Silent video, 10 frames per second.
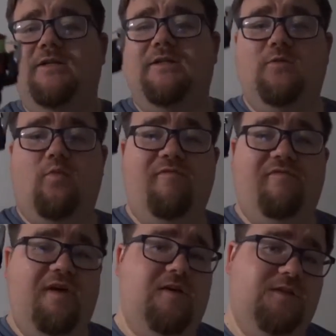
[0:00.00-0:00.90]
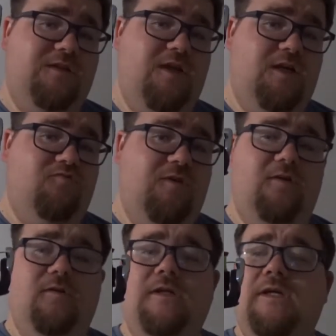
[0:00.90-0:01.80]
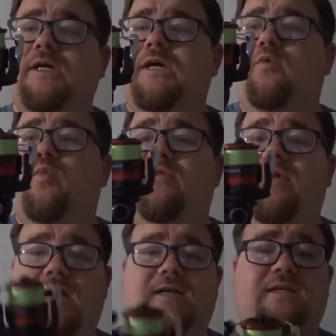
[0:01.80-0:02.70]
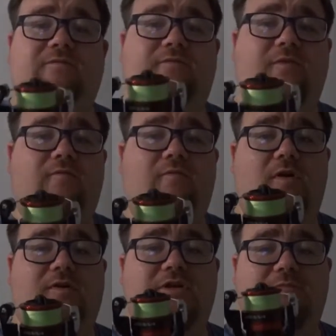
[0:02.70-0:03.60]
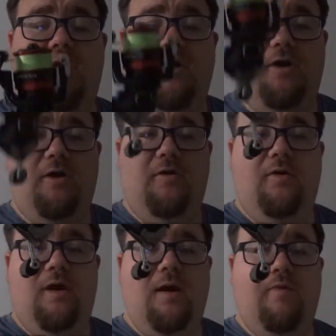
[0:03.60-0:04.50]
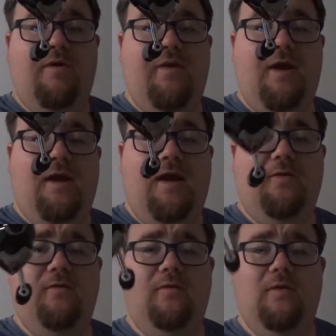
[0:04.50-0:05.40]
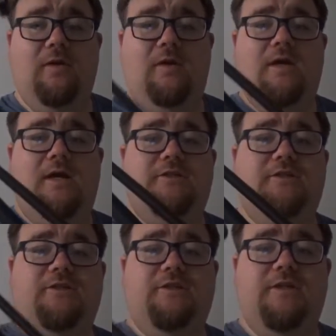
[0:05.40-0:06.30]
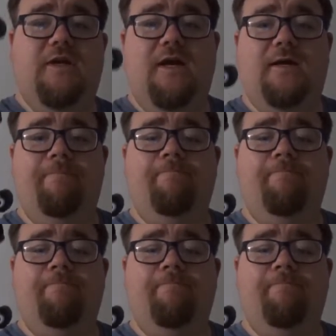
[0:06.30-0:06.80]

it's a 1000 size reel with a 7 foot rod, Shimano abbreviated handle, as you can see there.